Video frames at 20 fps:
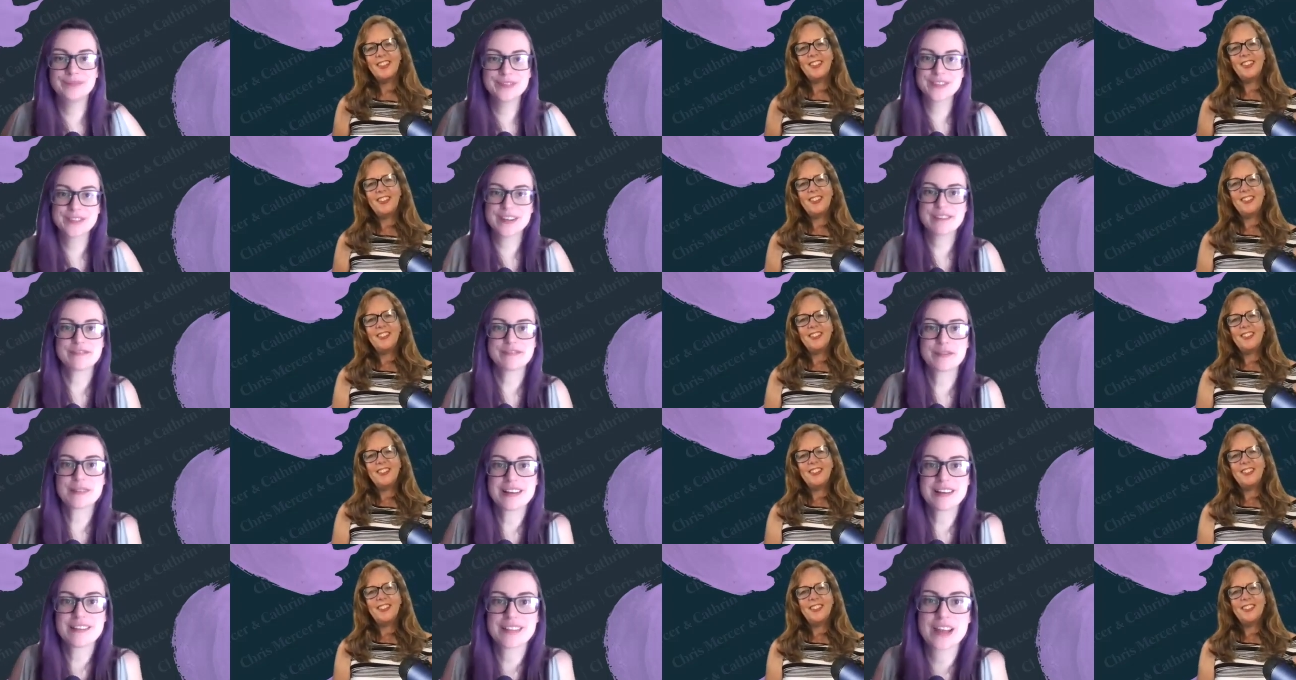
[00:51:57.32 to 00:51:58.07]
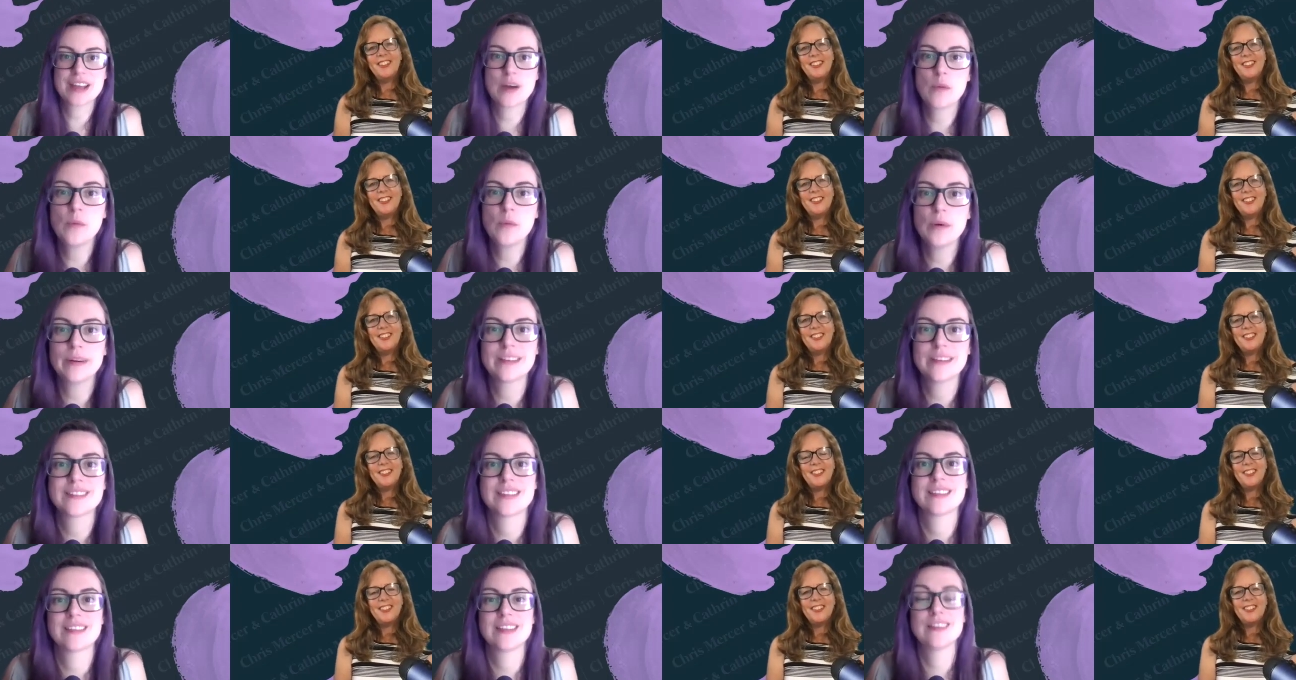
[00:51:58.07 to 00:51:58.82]
Speaker 1: for everyone out there, what is the
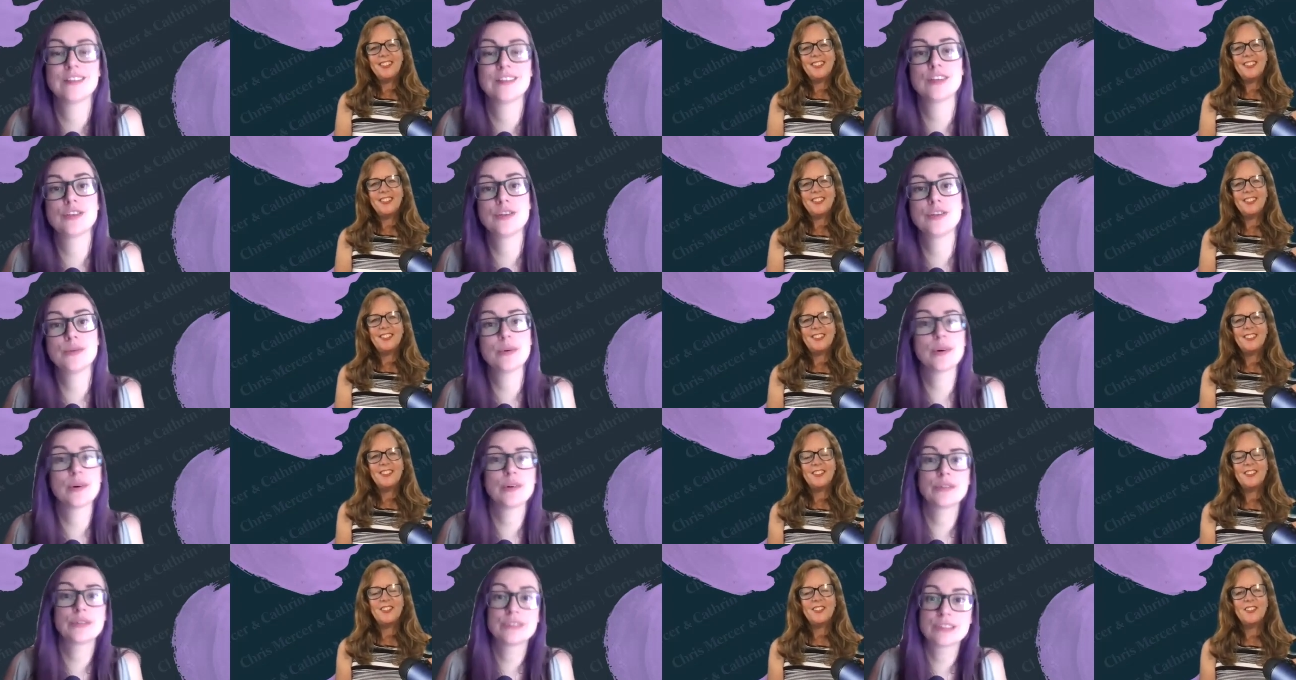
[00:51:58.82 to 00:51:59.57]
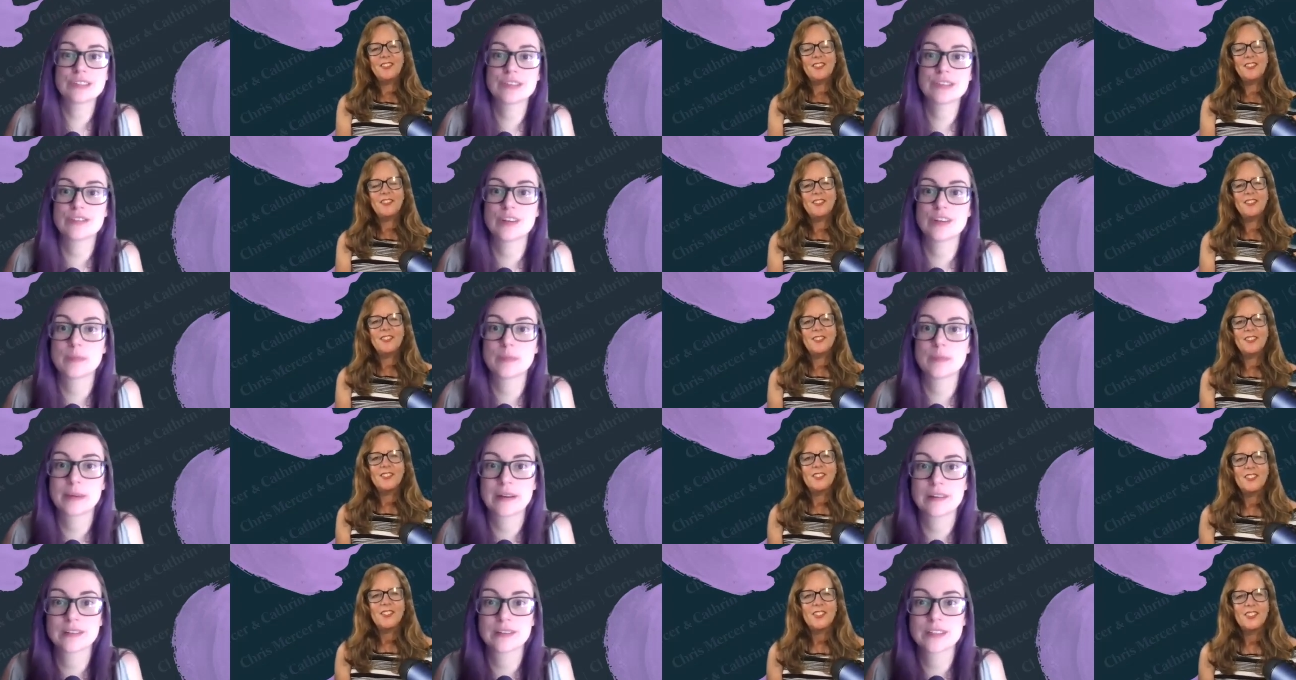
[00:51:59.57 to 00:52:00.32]
thing that you are uncertain
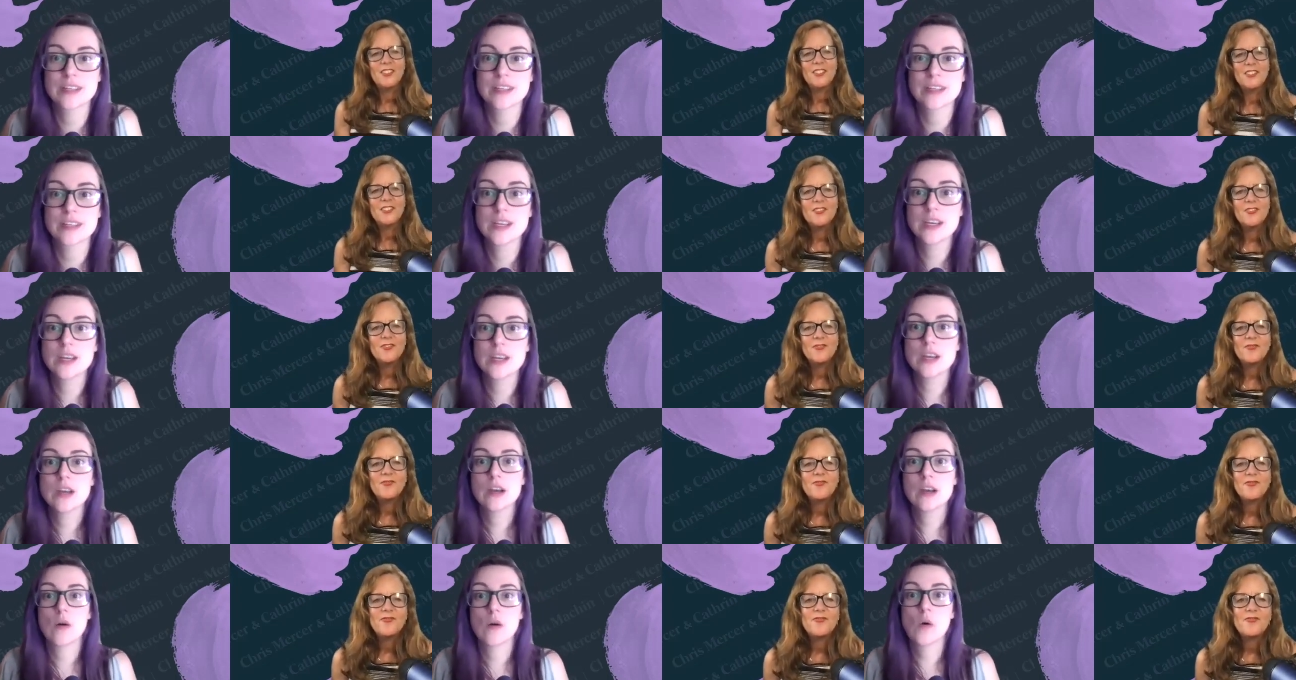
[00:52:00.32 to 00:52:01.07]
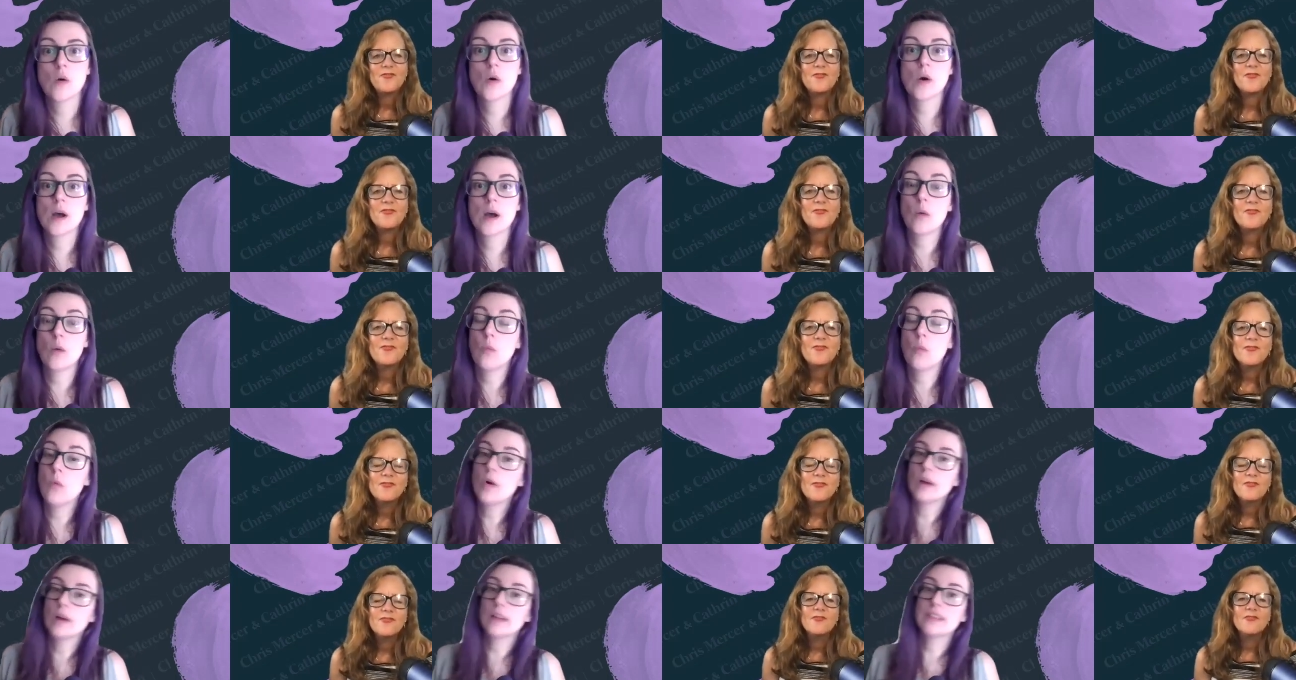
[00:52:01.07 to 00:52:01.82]
about? or
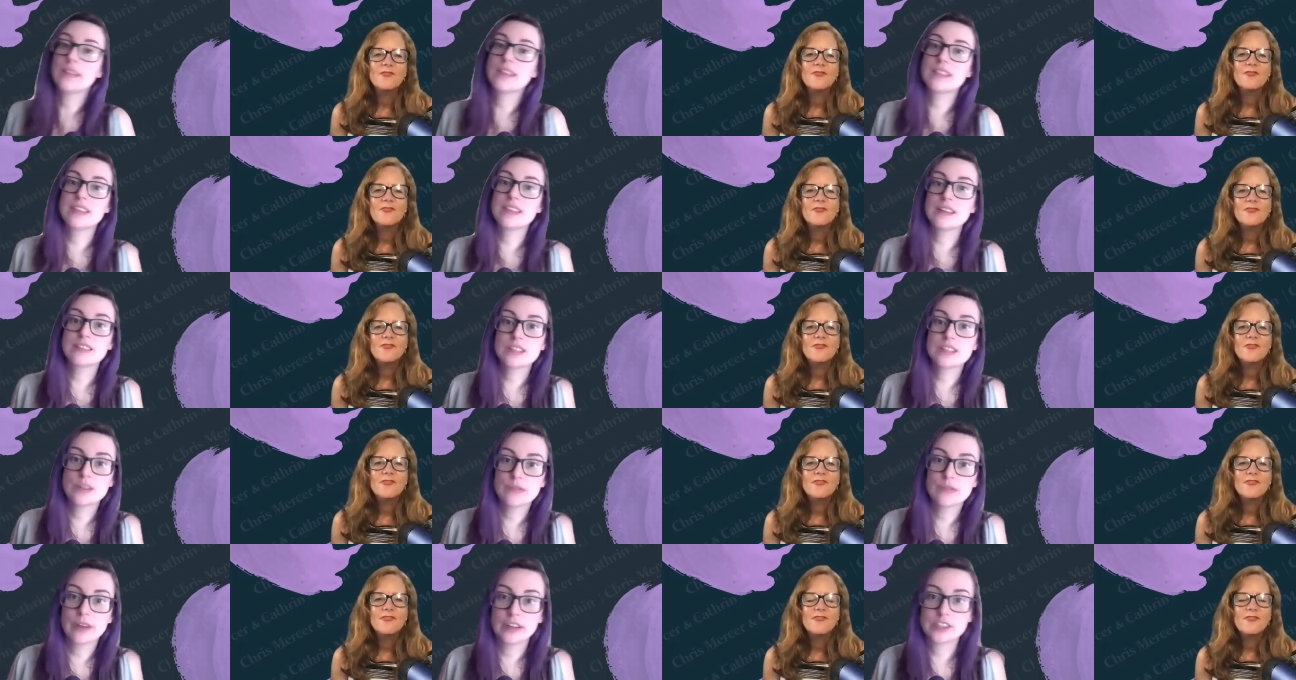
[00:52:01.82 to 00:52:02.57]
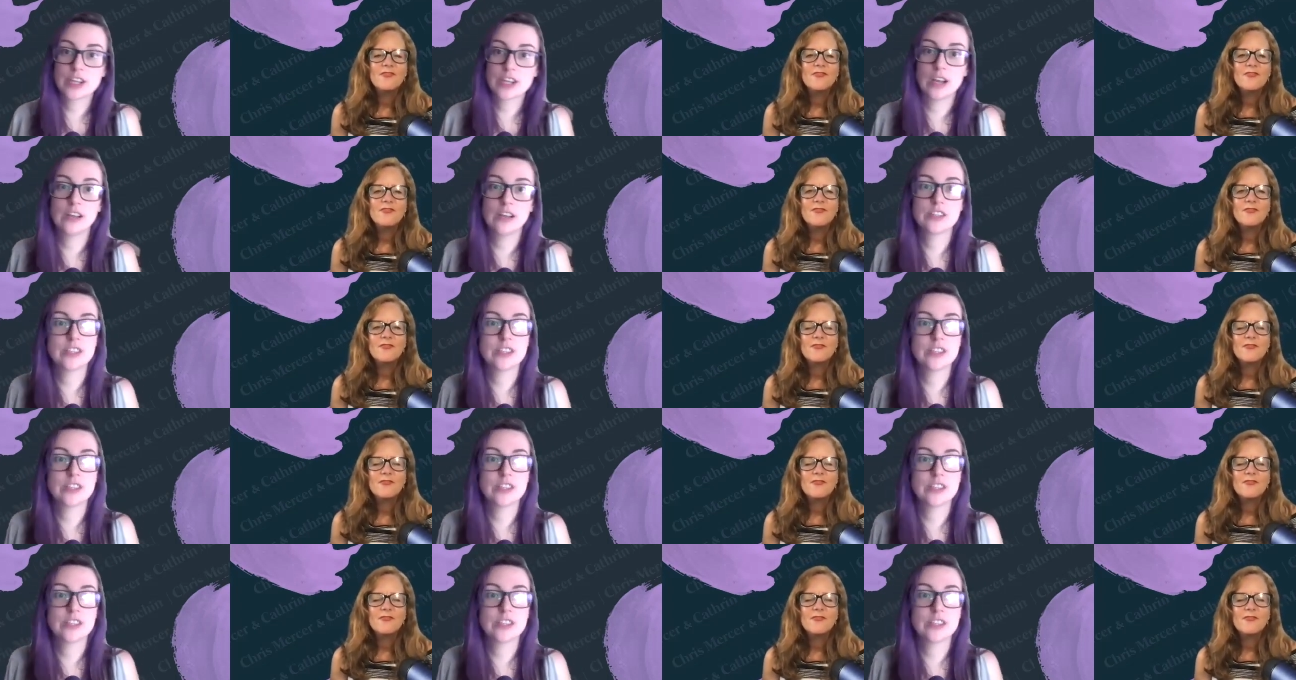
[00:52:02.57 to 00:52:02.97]
what are the things that you find challenging?